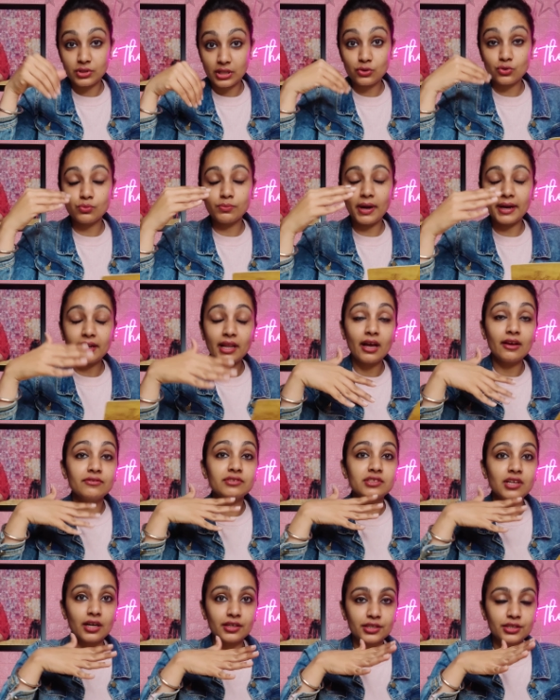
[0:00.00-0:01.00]
you might
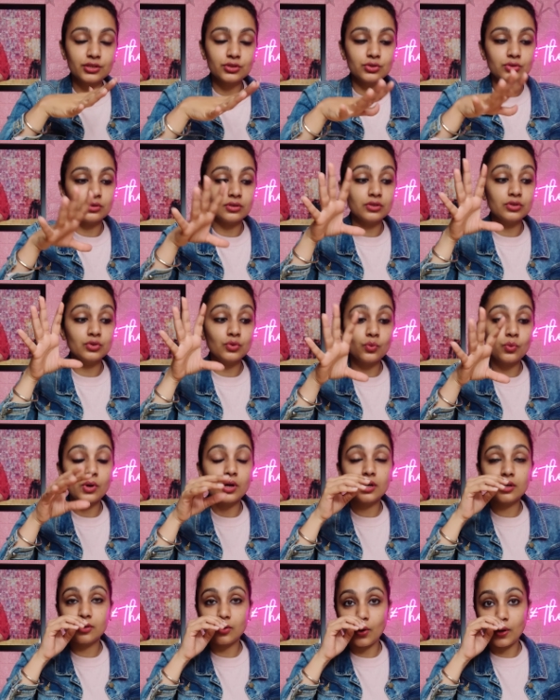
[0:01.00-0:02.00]
have started to
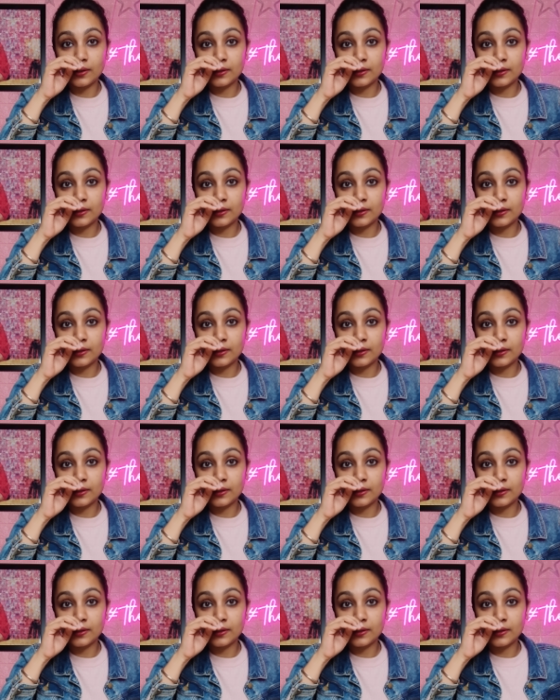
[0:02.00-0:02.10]
work